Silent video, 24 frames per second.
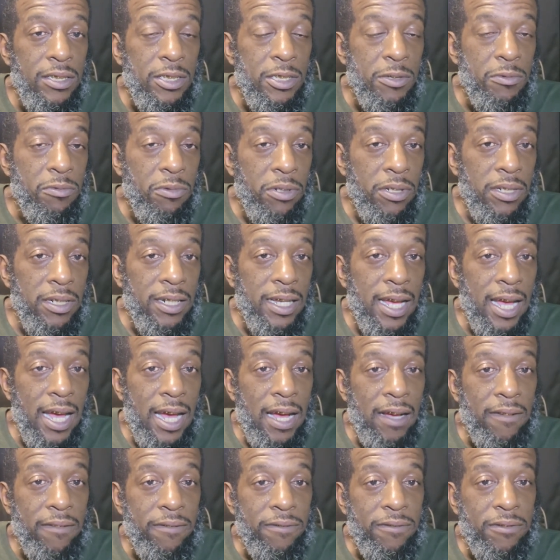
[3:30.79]
you wouldn't
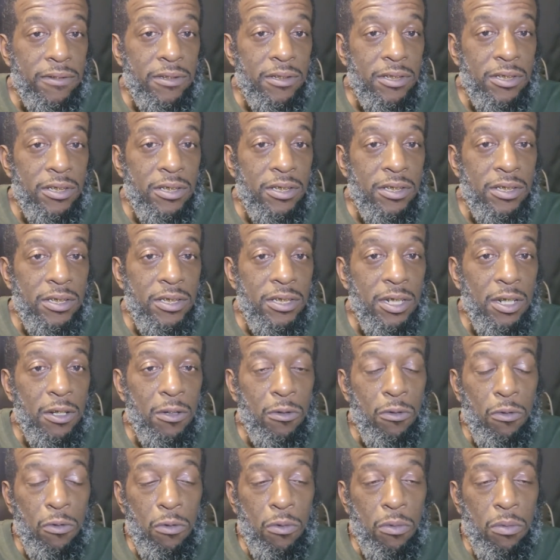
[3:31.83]
have, you know,
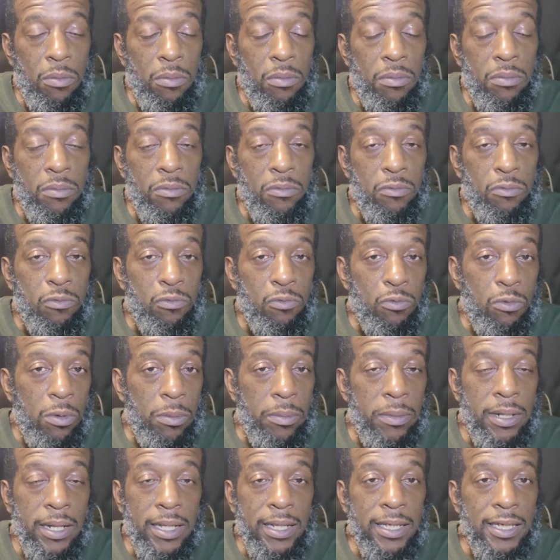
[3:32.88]

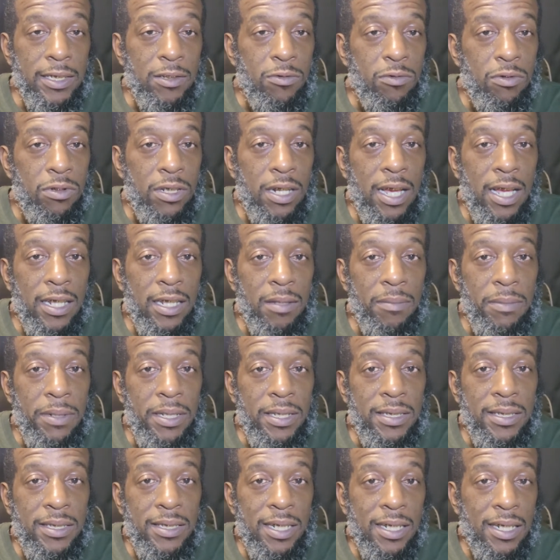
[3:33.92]
women like this wouldn't have to
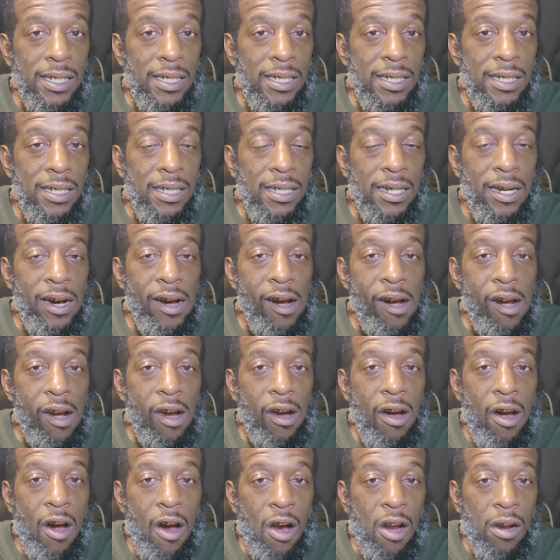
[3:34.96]
be stuck in a
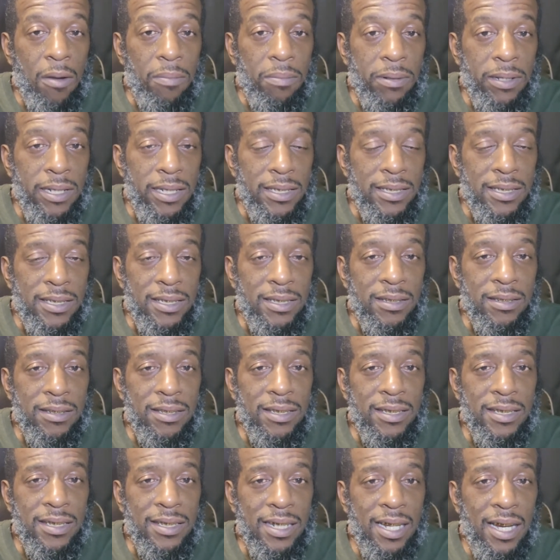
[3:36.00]
hard place to go
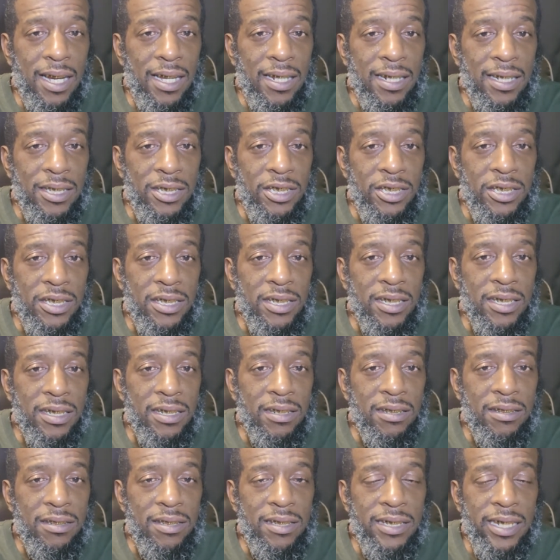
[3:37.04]
decide that she's gonna
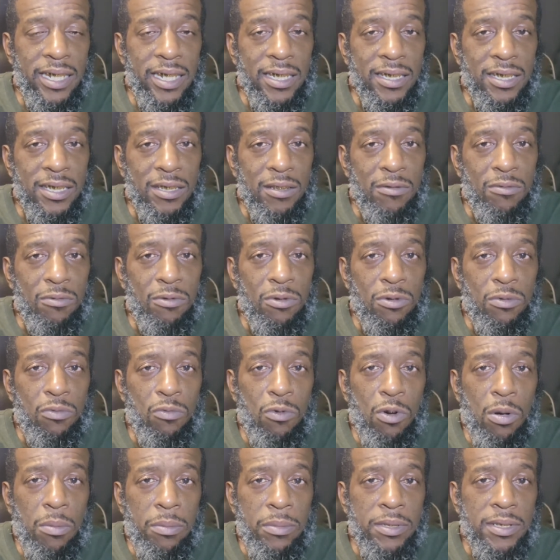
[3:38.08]
go and take a
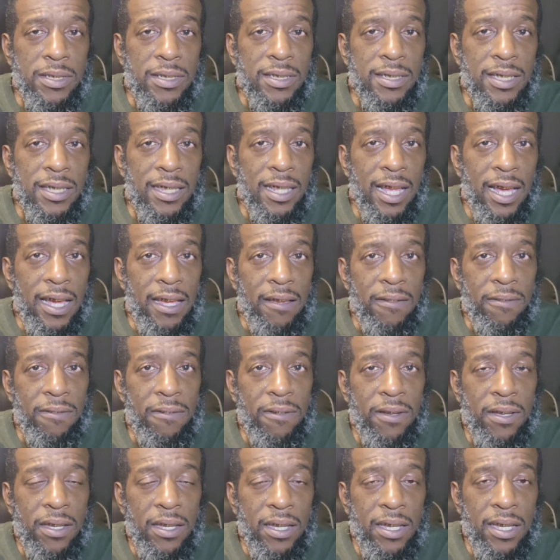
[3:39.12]
woman's life
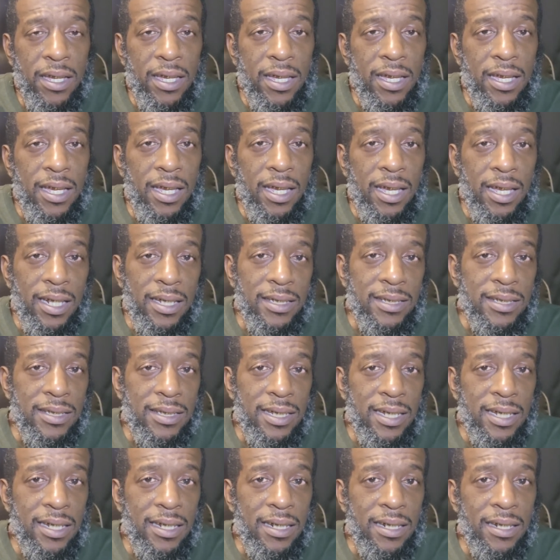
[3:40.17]

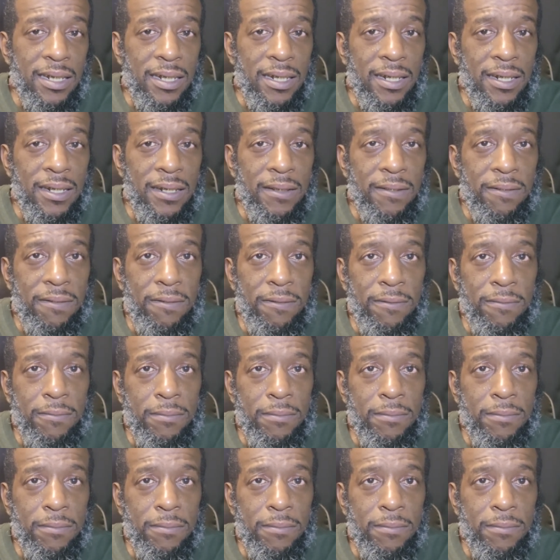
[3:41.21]
instead of